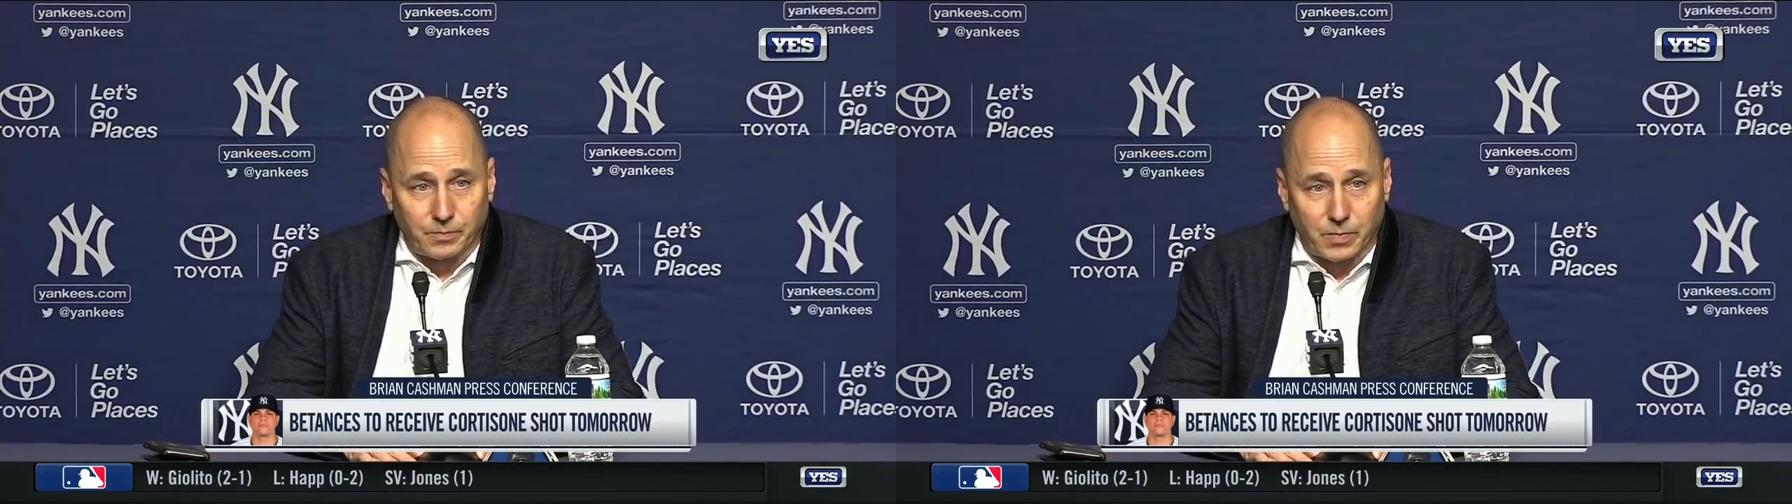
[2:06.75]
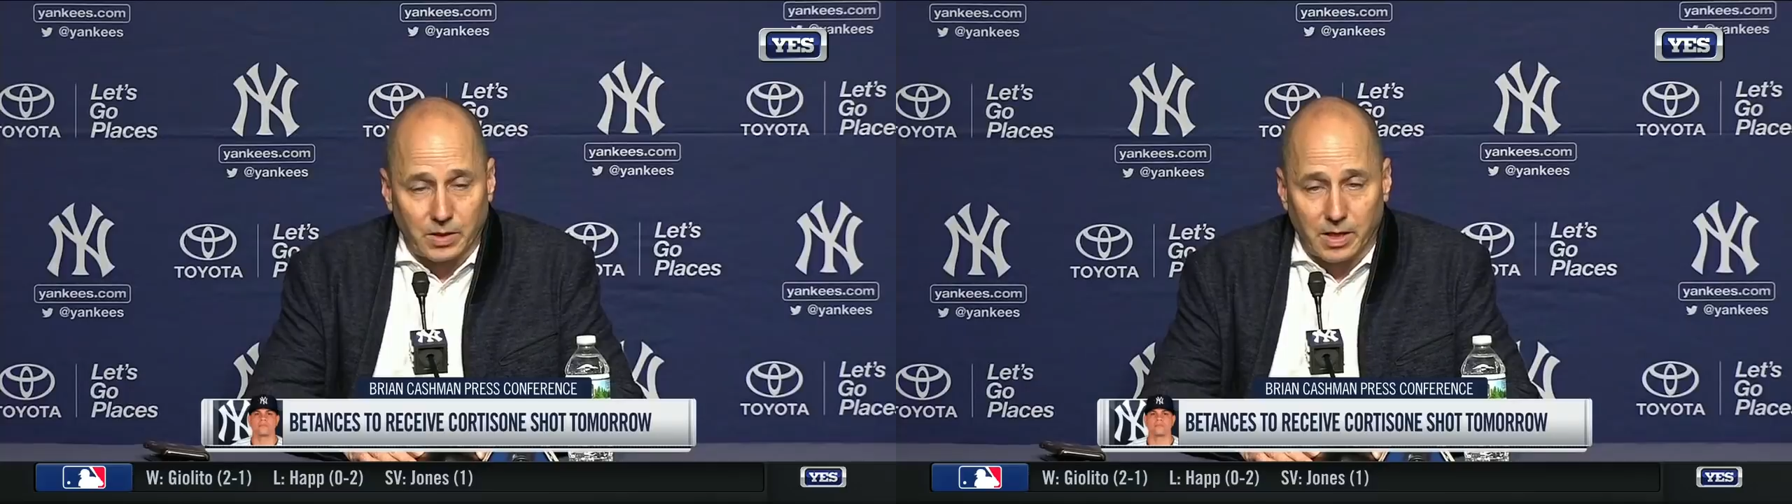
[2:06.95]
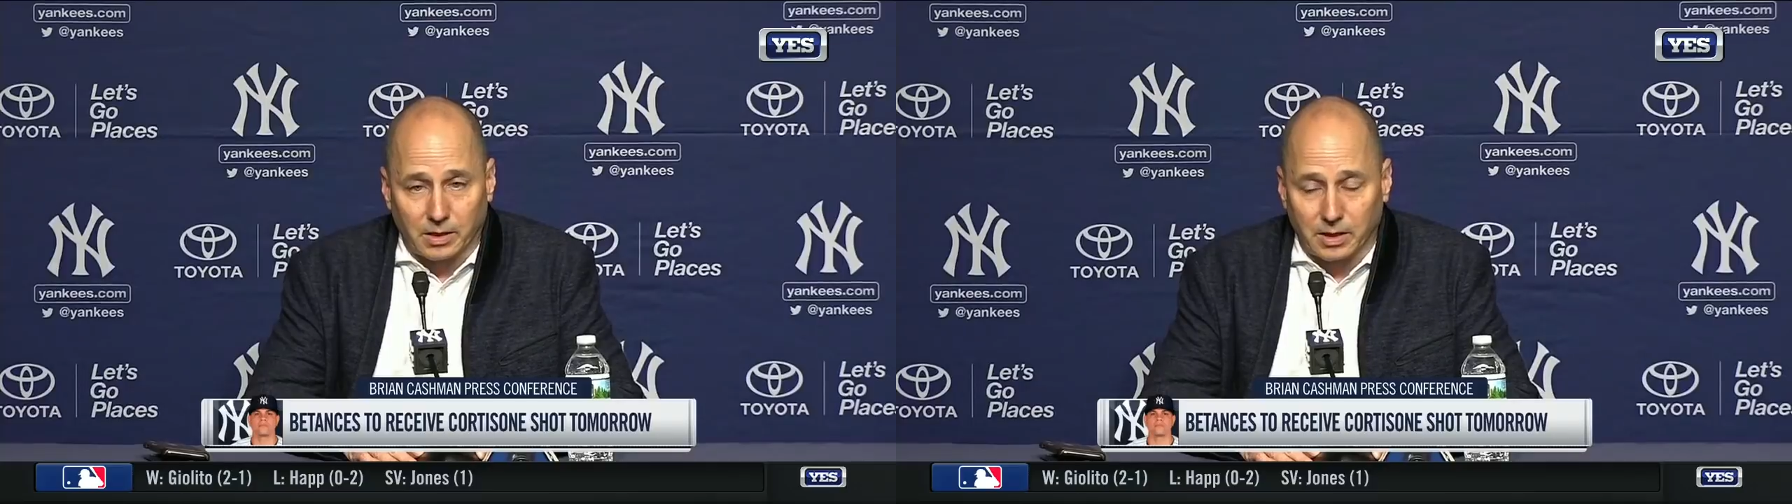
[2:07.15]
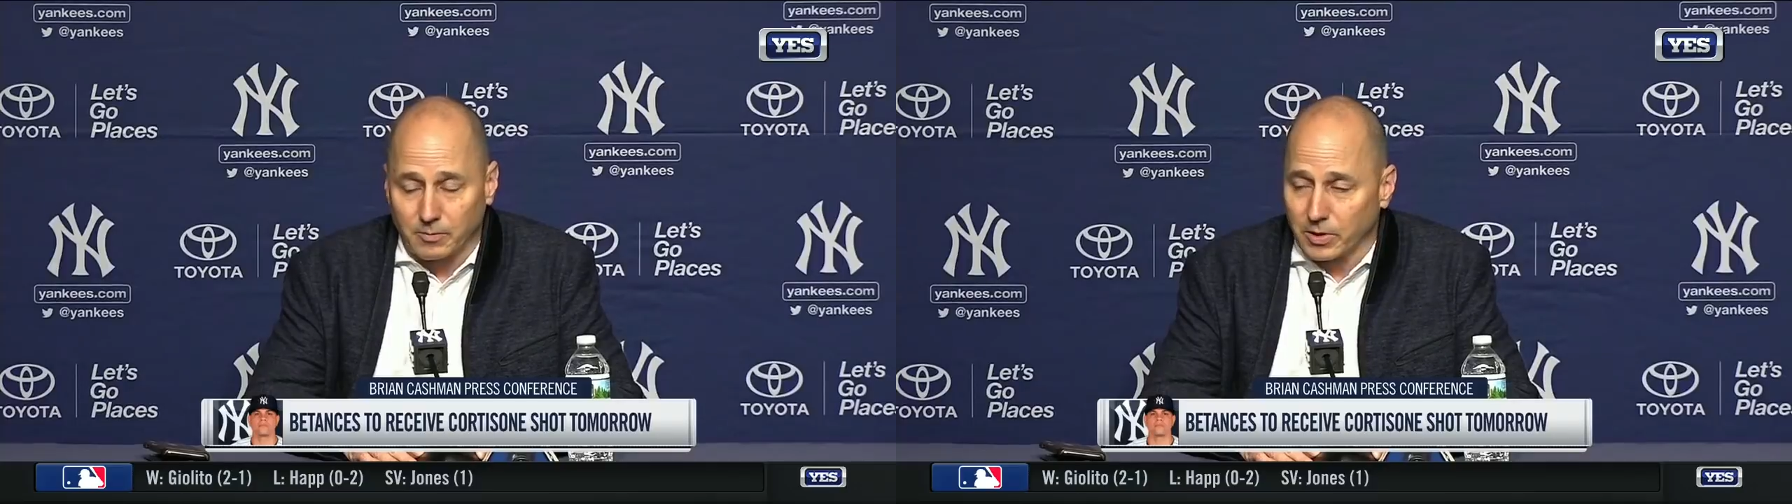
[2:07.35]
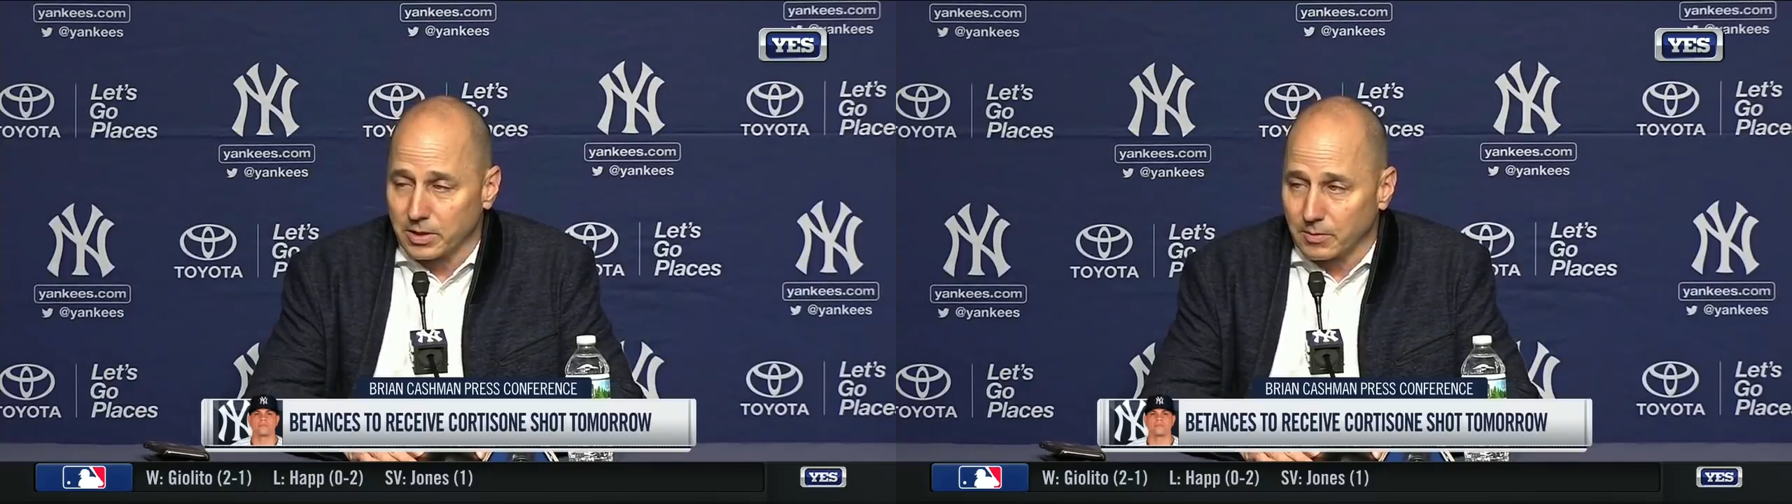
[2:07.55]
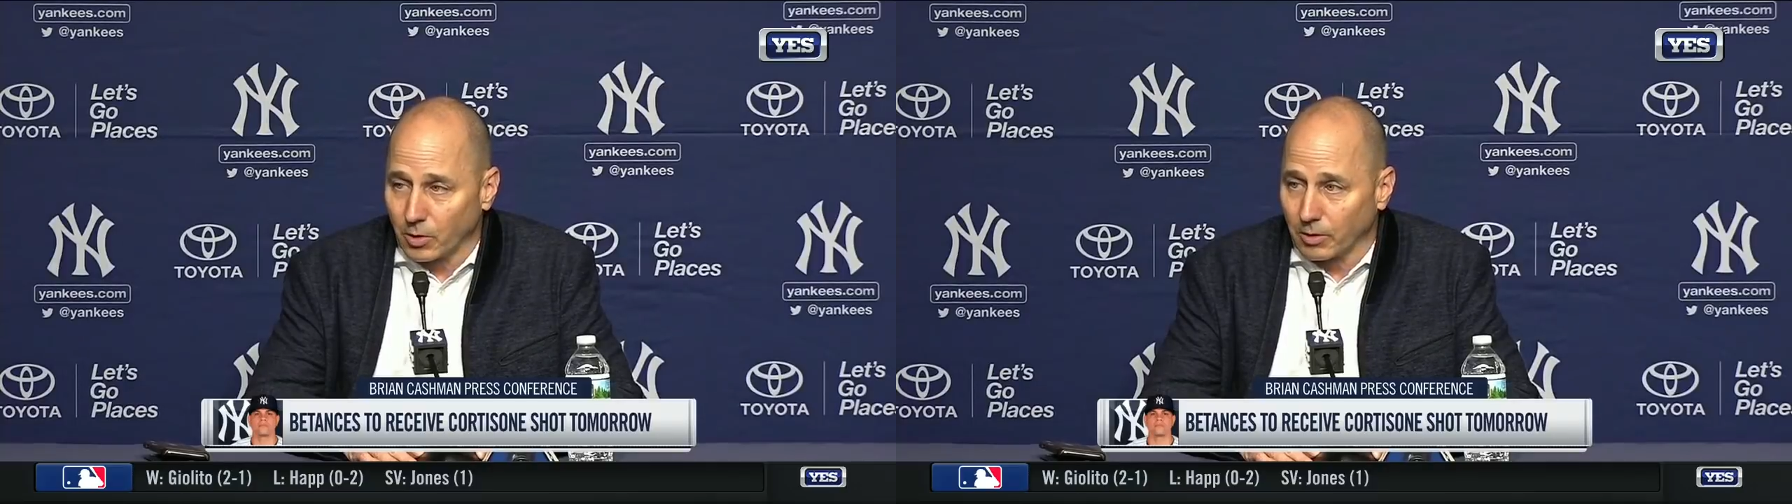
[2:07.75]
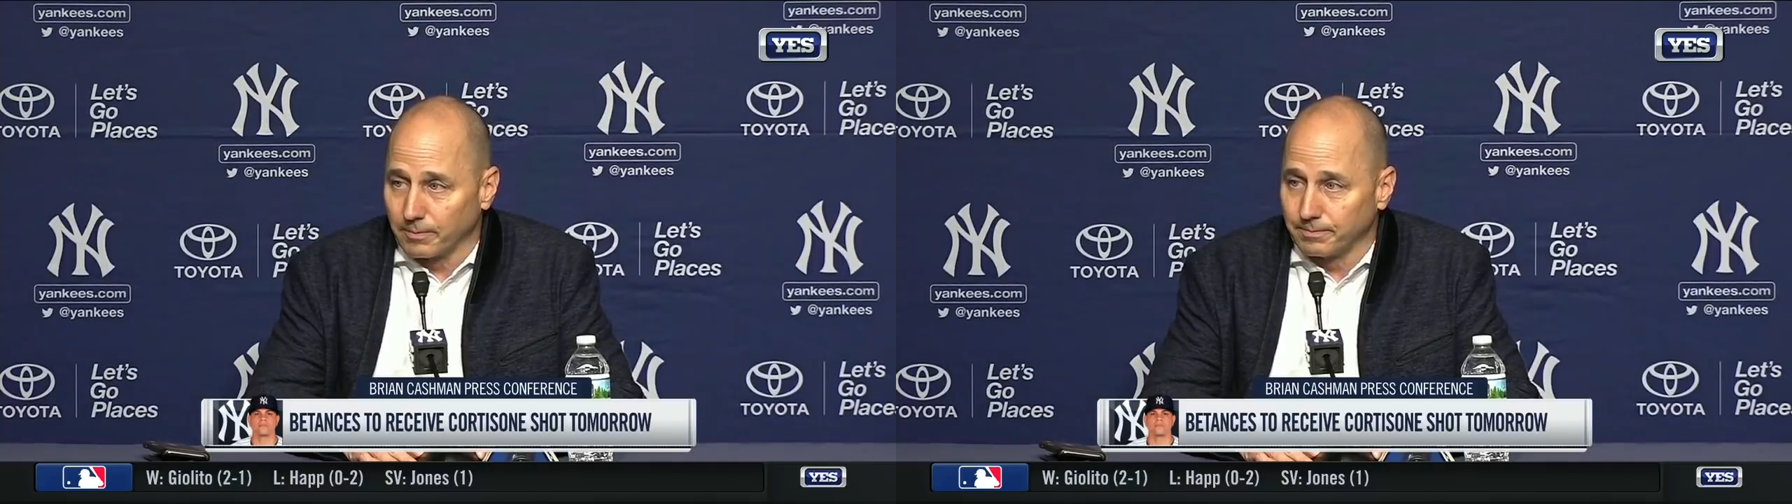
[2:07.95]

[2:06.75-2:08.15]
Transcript: and that'll take place tomorrow.